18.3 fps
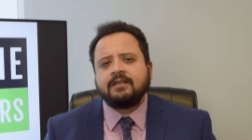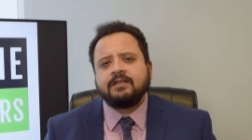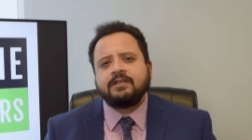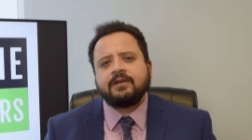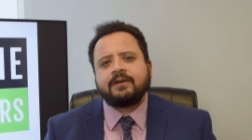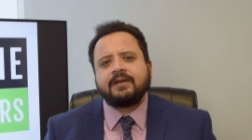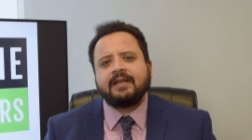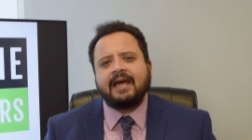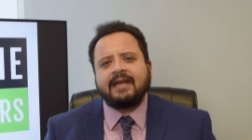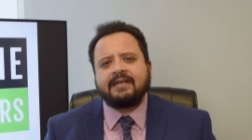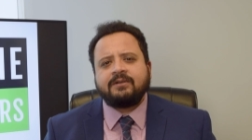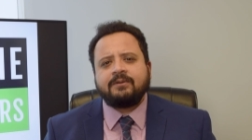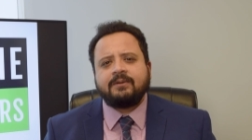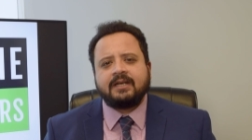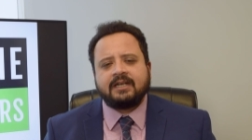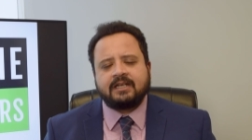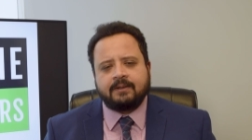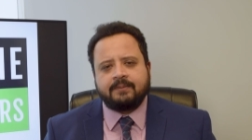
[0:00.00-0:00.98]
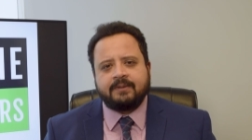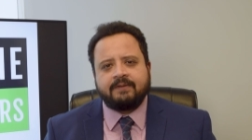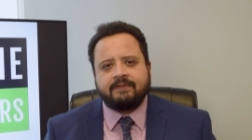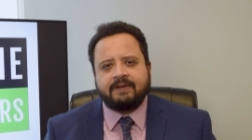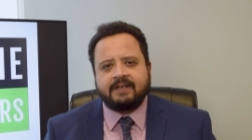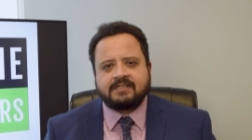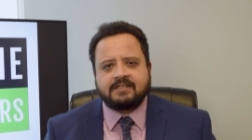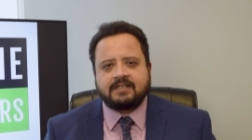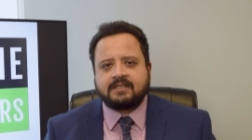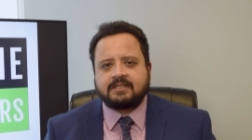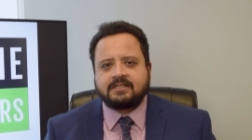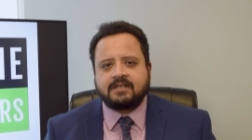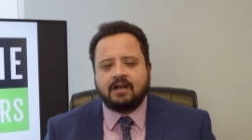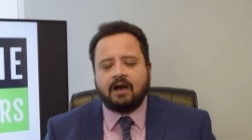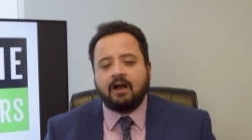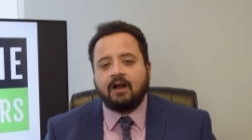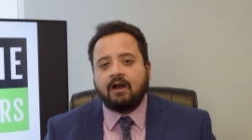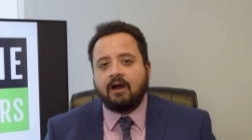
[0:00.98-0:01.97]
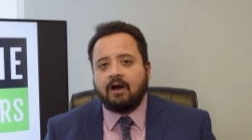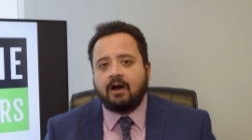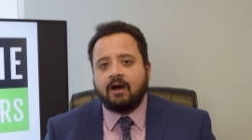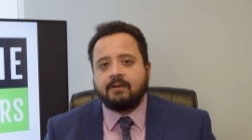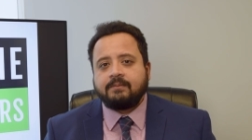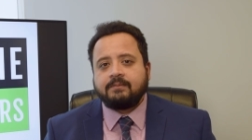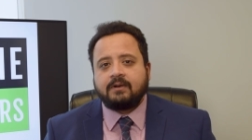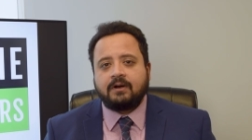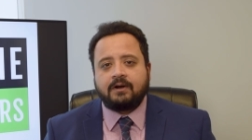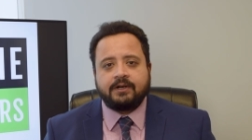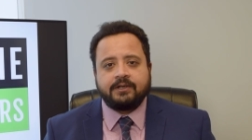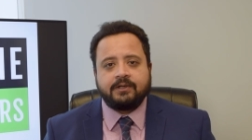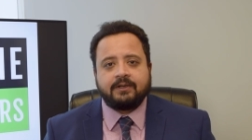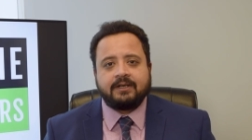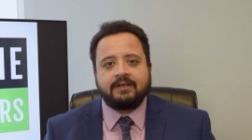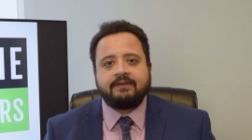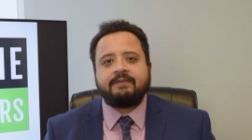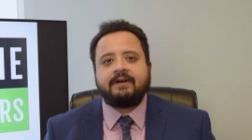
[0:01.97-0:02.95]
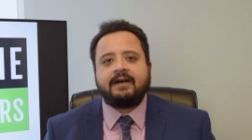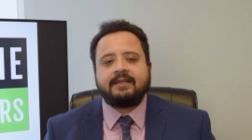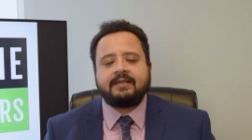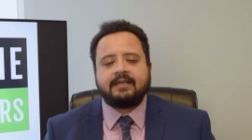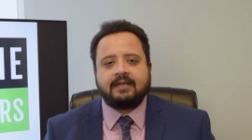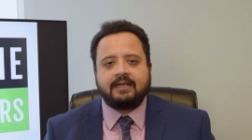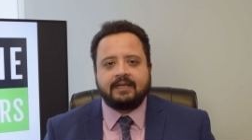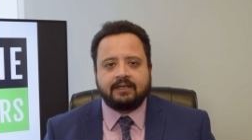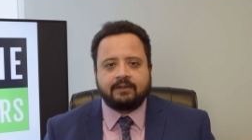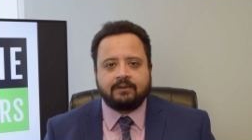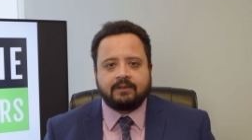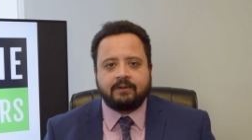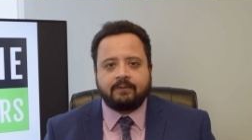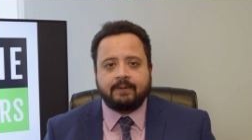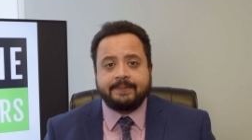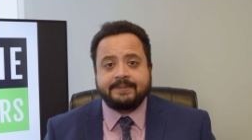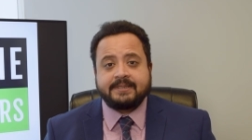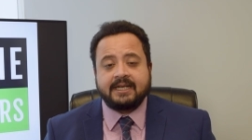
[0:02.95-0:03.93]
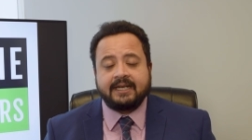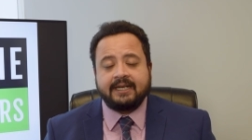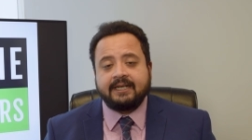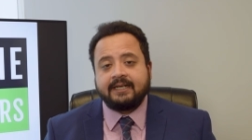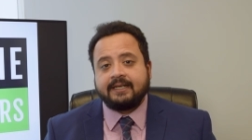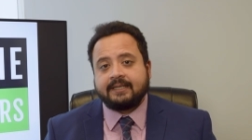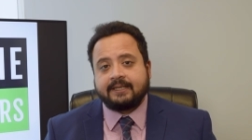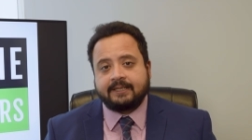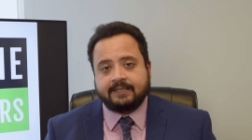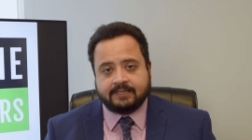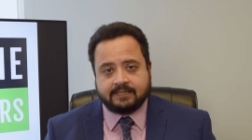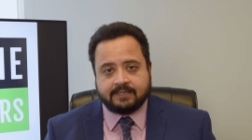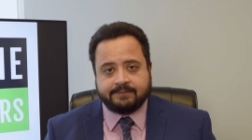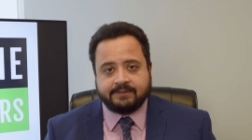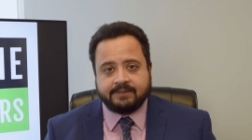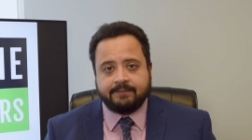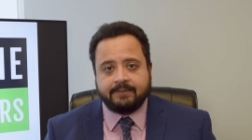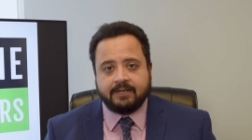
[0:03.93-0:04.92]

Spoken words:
you can head to incomeinvestors.com, or you can find the link to the website in the description